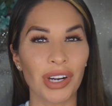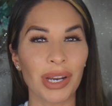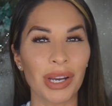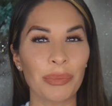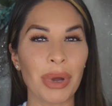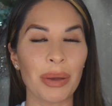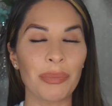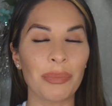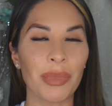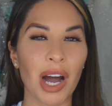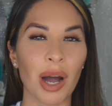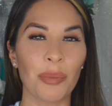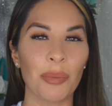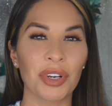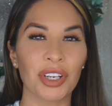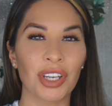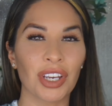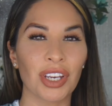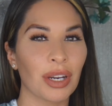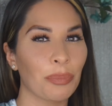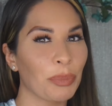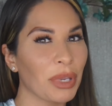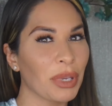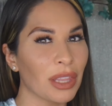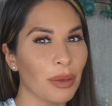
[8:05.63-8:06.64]
and my mom are
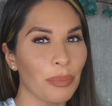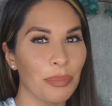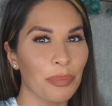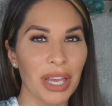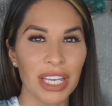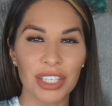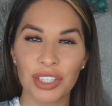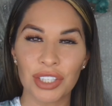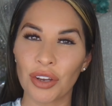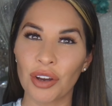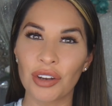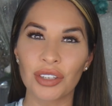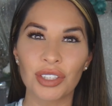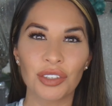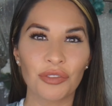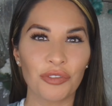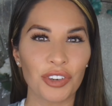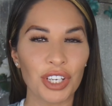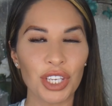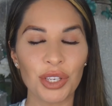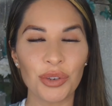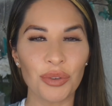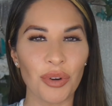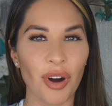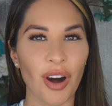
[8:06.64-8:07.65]
gonna be the best hosts for
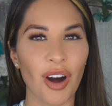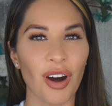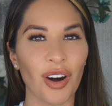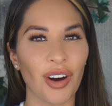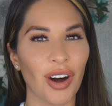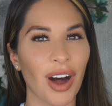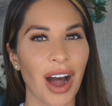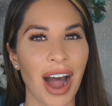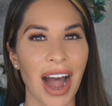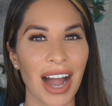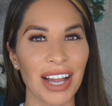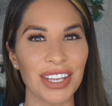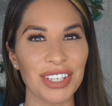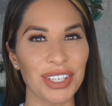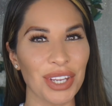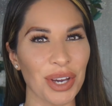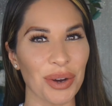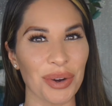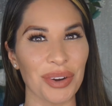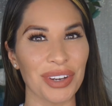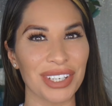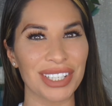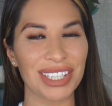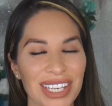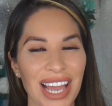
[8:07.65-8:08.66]
you all. I
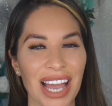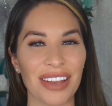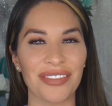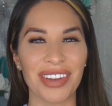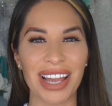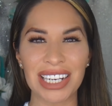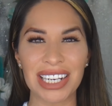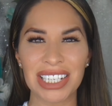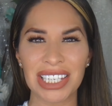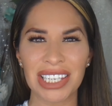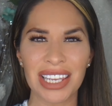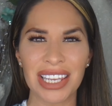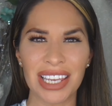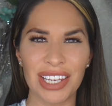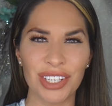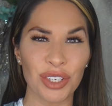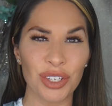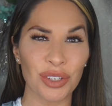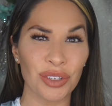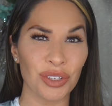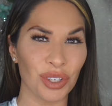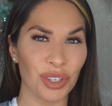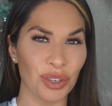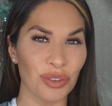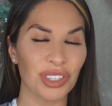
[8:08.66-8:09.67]
know it. I've actually
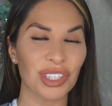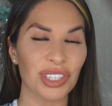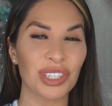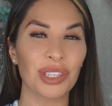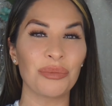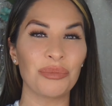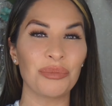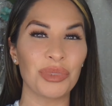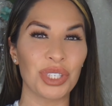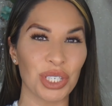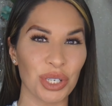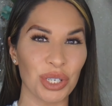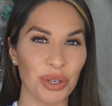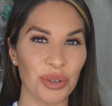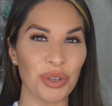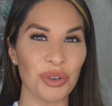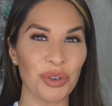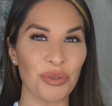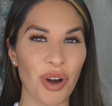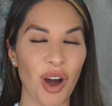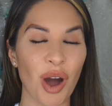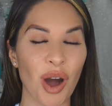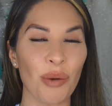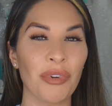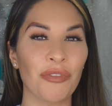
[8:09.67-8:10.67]
introduced them to
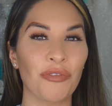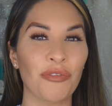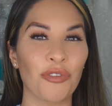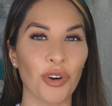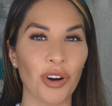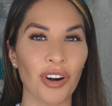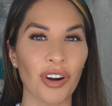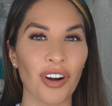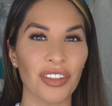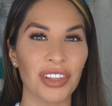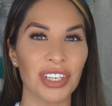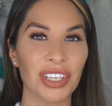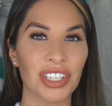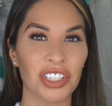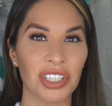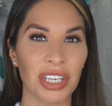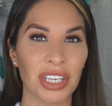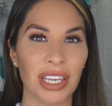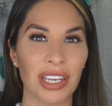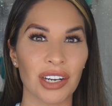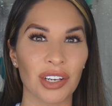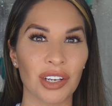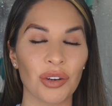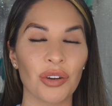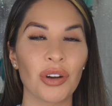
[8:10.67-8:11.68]
you all before on this
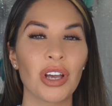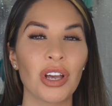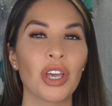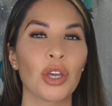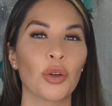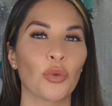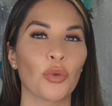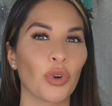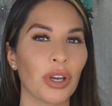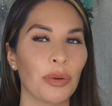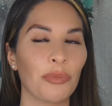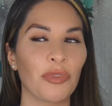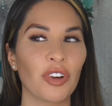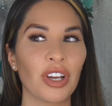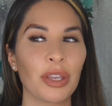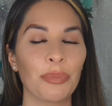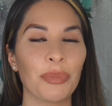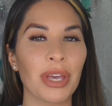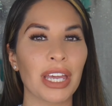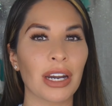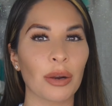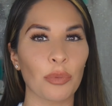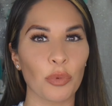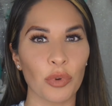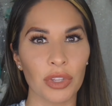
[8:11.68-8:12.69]
channel when we
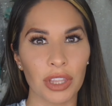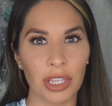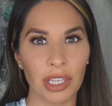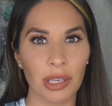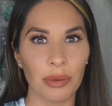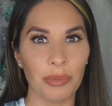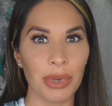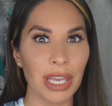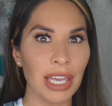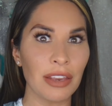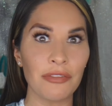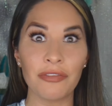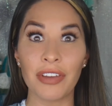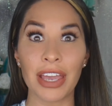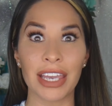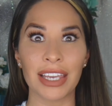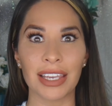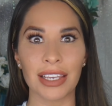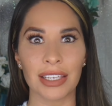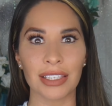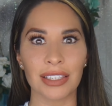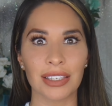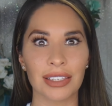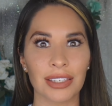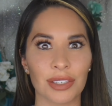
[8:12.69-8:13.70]
met up with them in
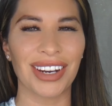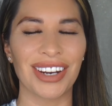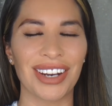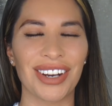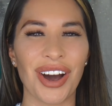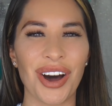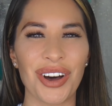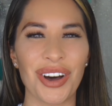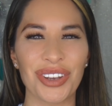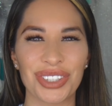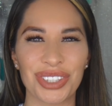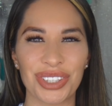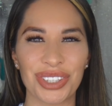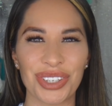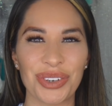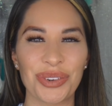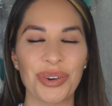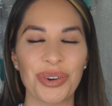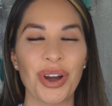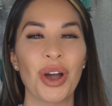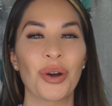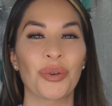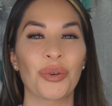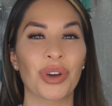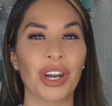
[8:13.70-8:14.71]
Vegas. And
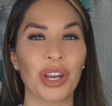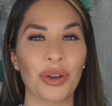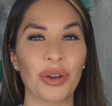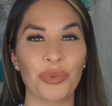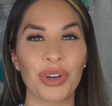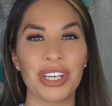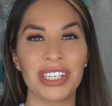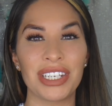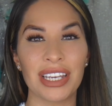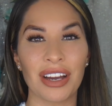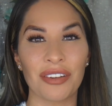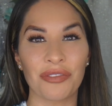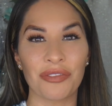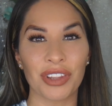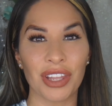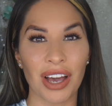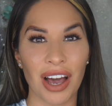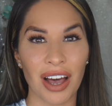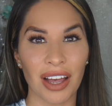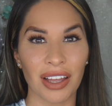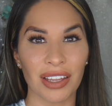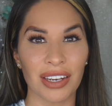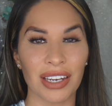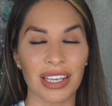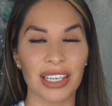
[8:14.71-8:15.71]
also when I went down for the
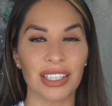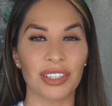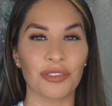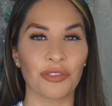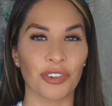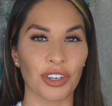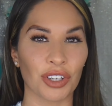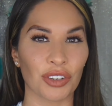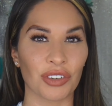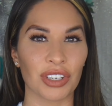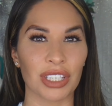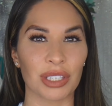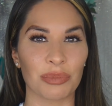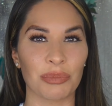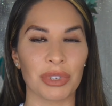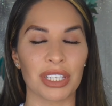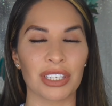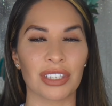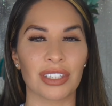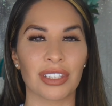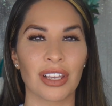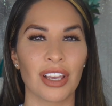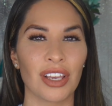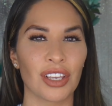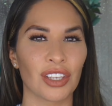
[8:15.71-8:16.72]
holidays for
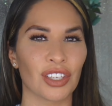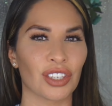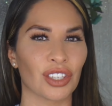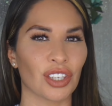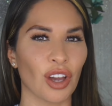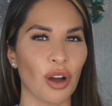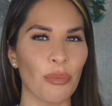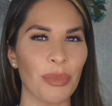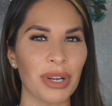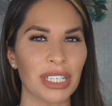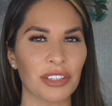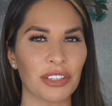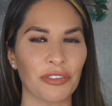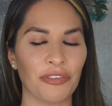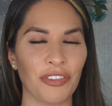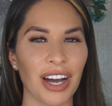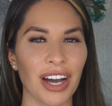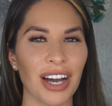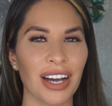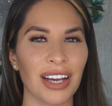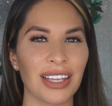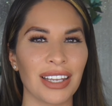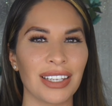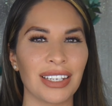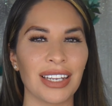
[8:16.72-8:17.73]
Christmas. So much
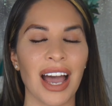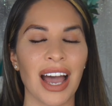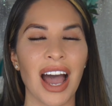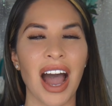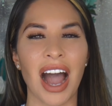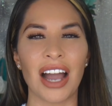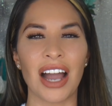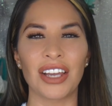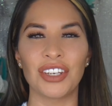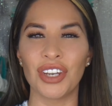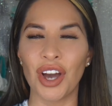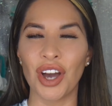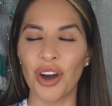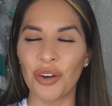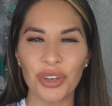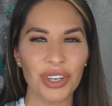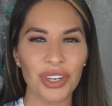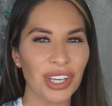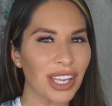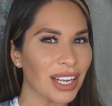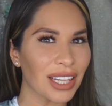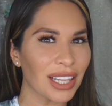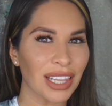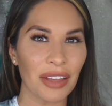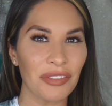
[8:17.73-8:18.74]
fun. I know you're
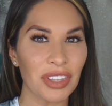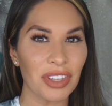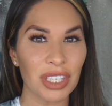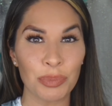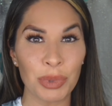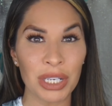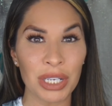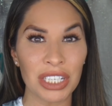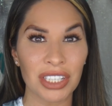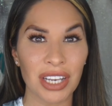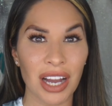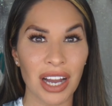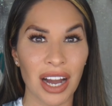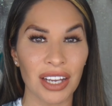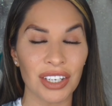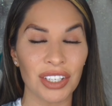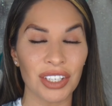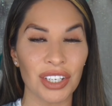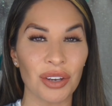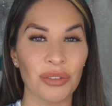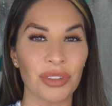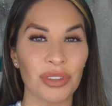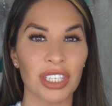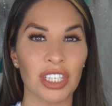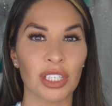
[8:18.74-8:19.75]
gonna love this beach
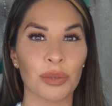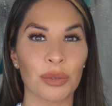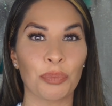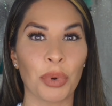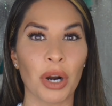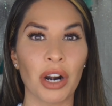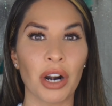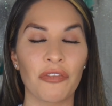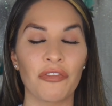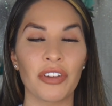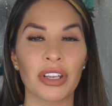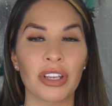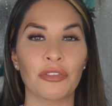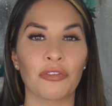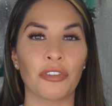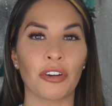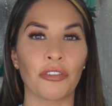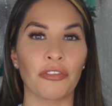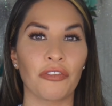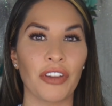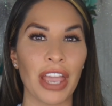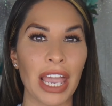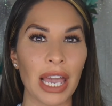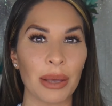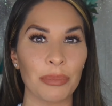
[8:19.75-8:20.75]
condo. This is perfect
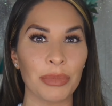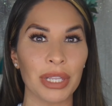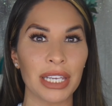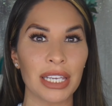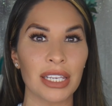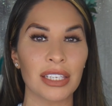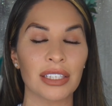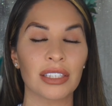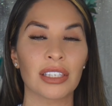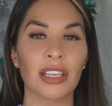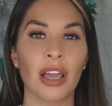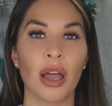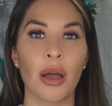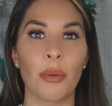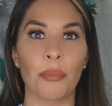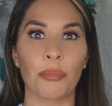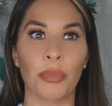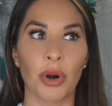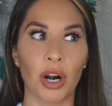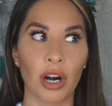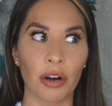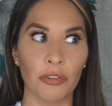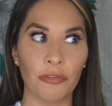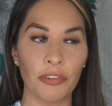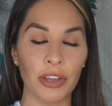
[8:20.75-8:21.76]
for families,
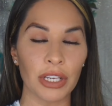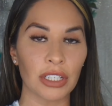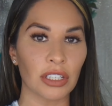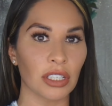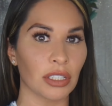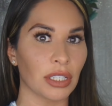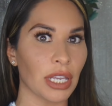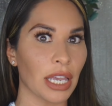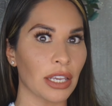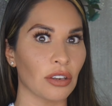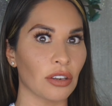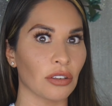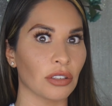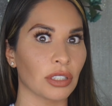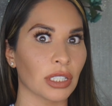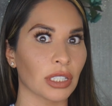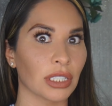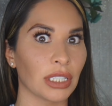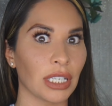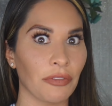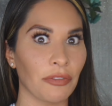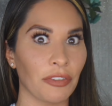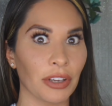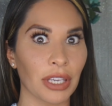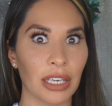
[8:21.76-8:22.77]
perfect to take your
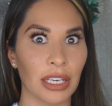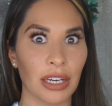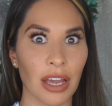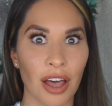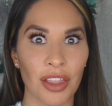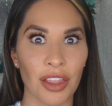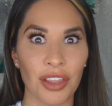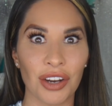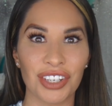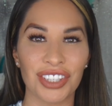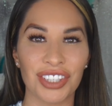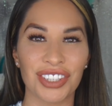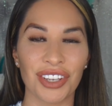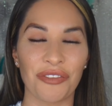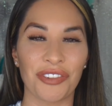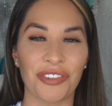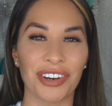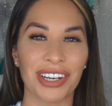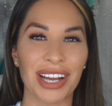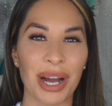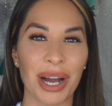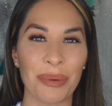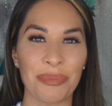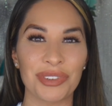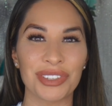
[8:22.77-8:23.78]
significant other. So for
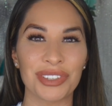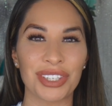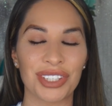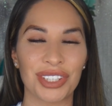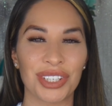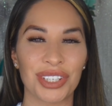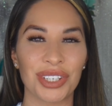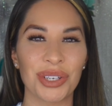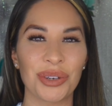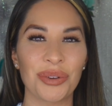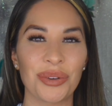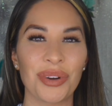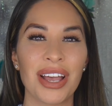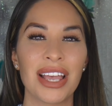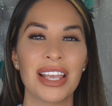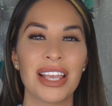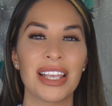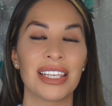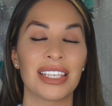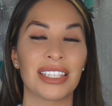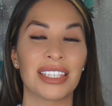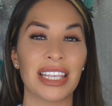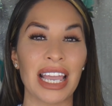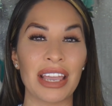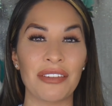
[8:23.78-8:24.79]
couples too,
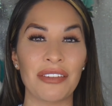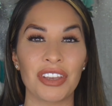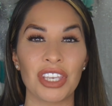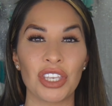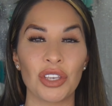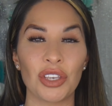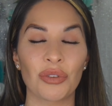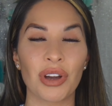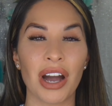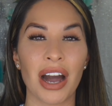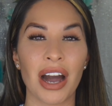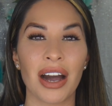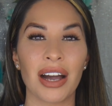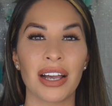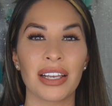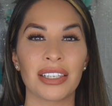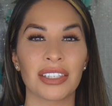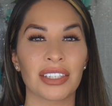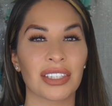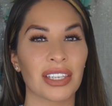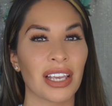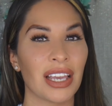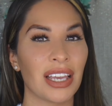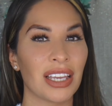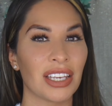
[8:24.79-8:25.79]
save it, you
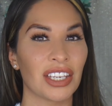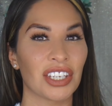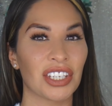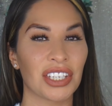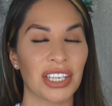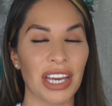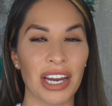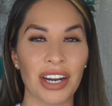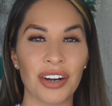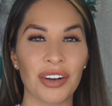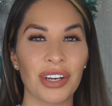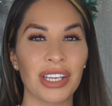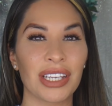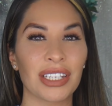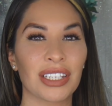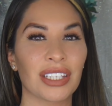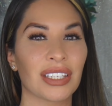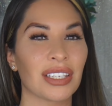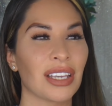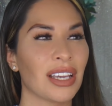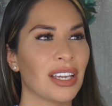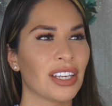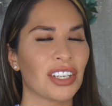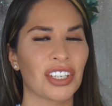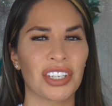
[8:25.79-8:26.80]
guys. Share
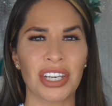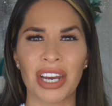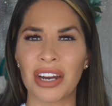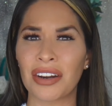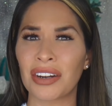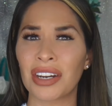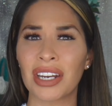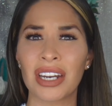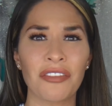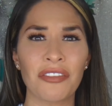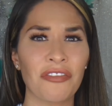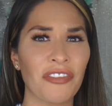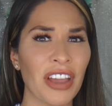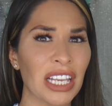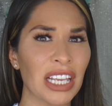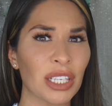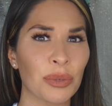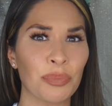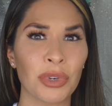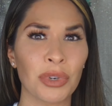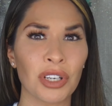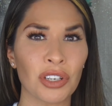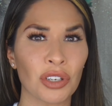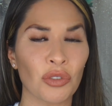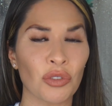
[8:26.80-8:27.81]
it, share it in a
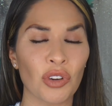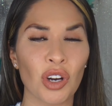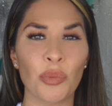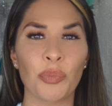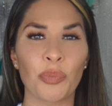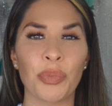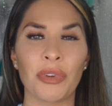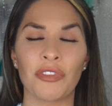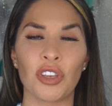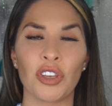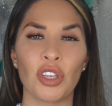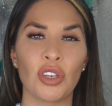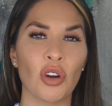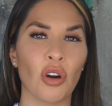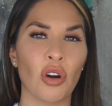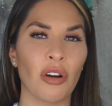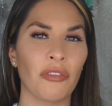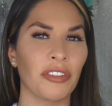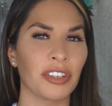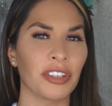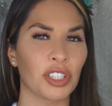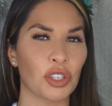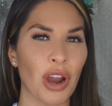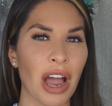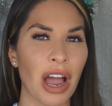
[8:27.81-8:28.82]
Facebook group if you know of
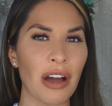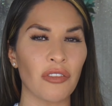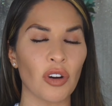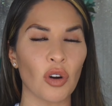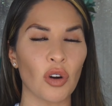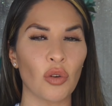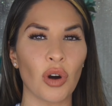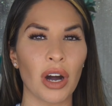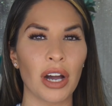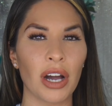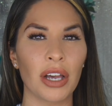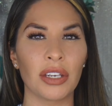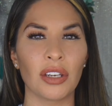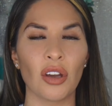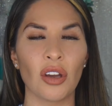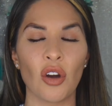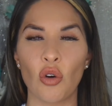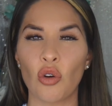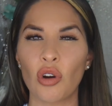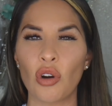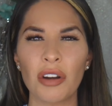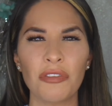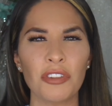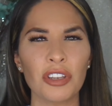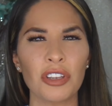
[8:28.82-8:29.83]
a travel one,
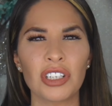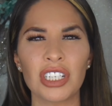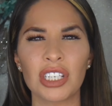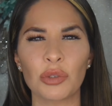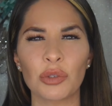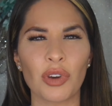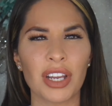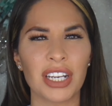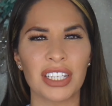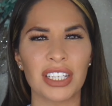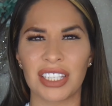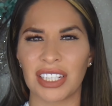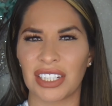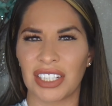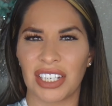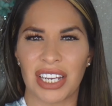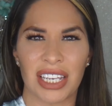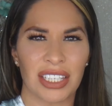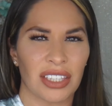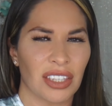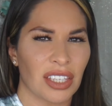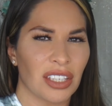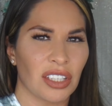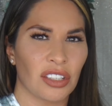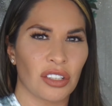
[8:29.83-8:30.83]
or if you just want to
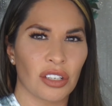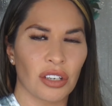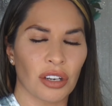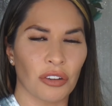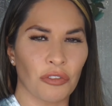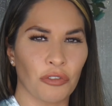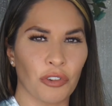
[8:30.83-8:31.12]
suggest this to your